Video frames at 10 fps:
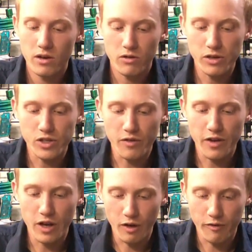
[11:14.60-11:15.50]
Grease on
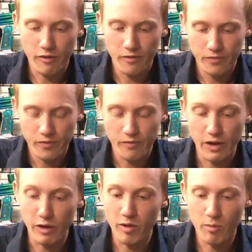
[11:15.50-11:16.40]
valve,
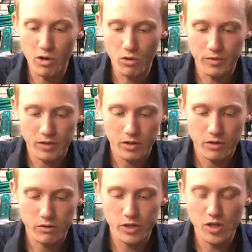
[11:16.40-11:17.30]
valve and bolt,
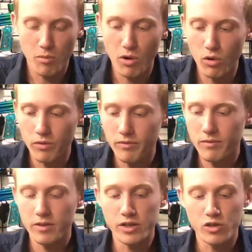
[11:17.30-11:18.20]
grease on bolt
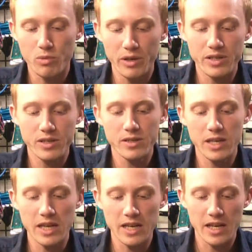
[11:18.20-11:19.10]
in 2 places,
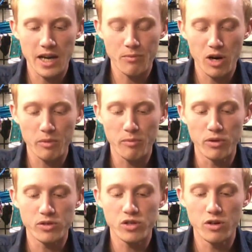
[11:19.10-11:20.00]
and I'd probably
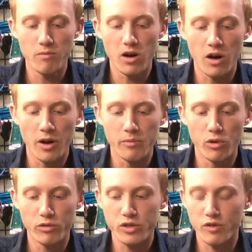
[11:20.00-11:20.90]
put some on
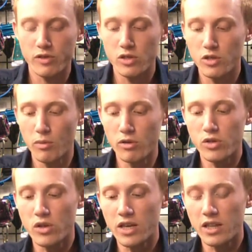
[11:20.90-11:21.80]
both surfaces of the bolt
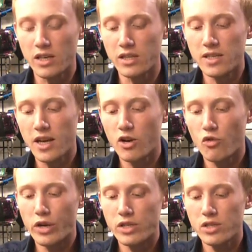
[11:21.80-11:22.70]
so you can get the inside
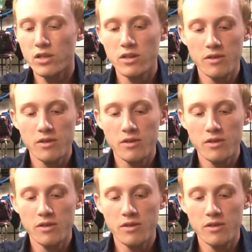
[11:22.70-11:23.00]
O-rings.